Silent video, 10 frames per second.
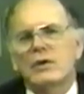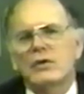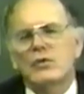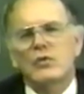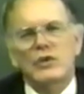
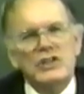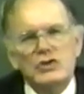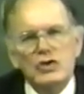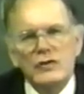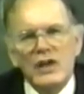
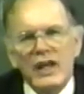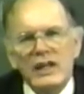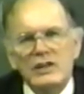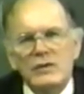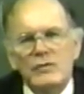
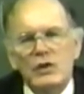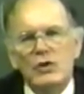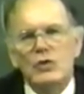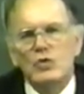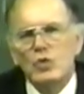rejuvenate,
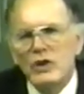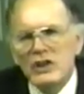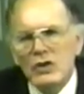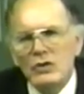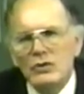
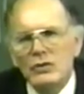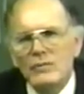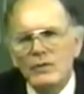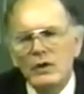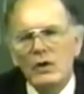renew,
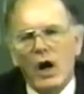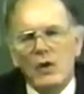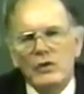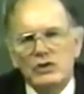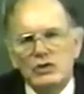or
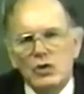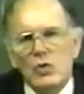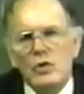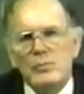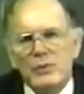
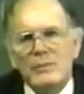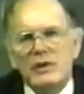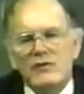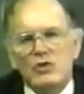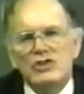restore
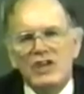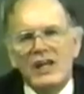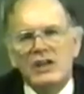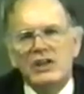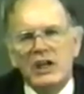primitive
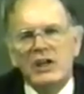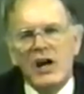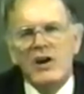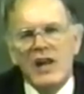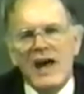Christianity in
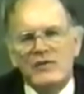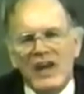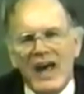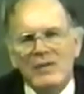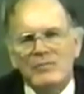our
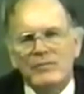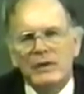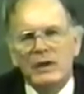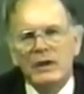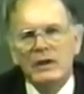lifetime.
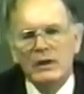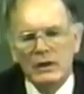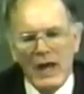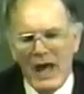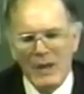
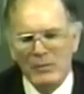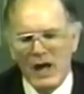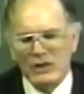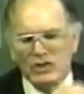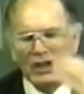Now, I'm
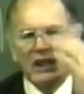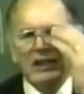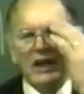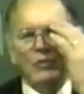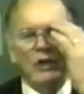not saying
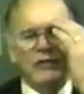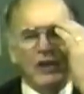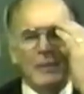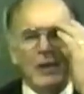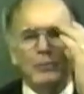that we've
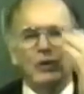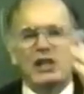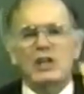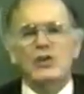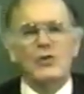come up with
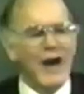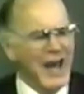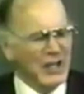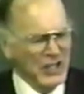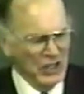any new
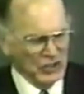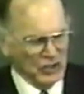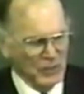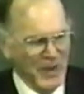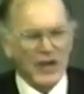ideas. As
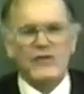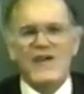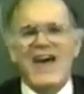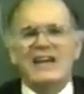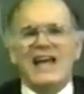a matter of
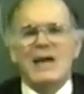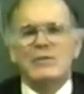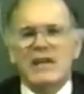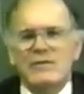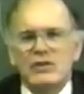fact, I'm
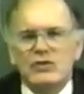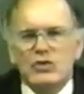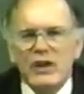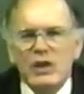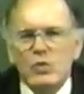giving
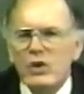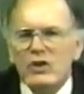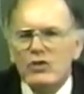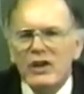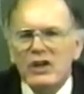credit where
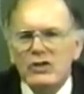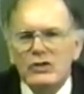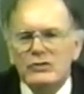credit due.